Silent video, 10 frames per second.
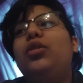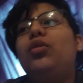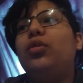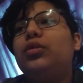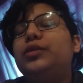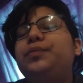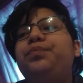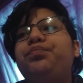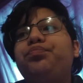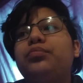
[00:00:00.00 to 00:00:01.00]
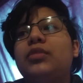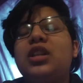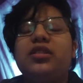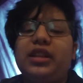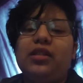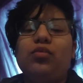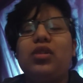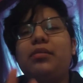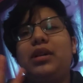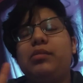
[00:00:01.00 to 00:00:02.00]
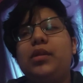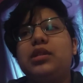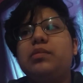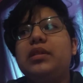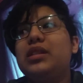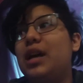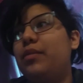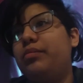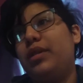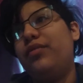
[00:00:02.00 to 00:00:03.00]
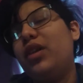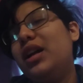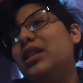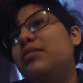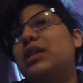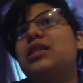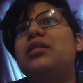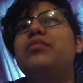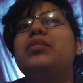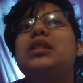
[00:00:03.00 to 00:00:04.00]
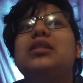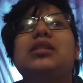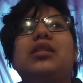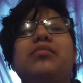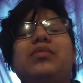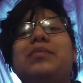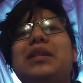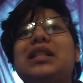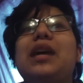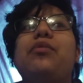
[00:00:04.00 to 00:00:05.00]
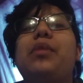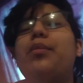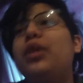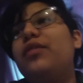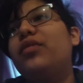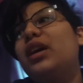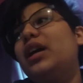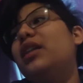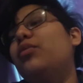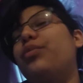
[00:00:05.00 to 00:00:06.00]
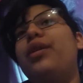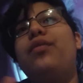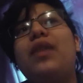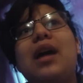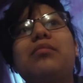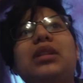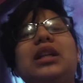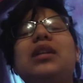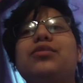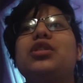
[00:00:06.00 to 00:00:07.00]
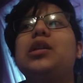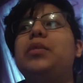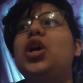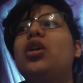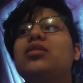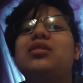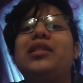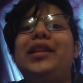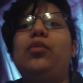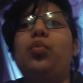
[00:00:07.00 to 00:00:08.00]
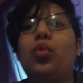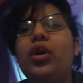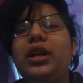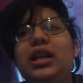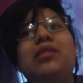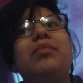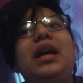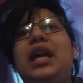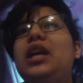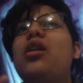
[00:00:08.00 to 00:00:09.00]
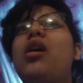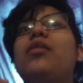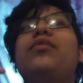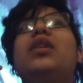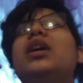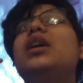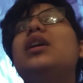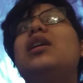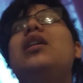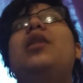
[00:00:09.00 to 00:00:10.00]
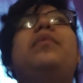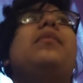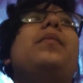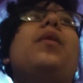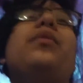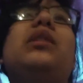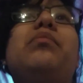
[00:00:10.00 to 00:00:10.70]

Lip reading: whole thing where I'm not gonna be able to spend time with my friends. I'm gonna spend time with my boyfriend or my family. I'm just gonna be constantly working, paying off, helping my mom with the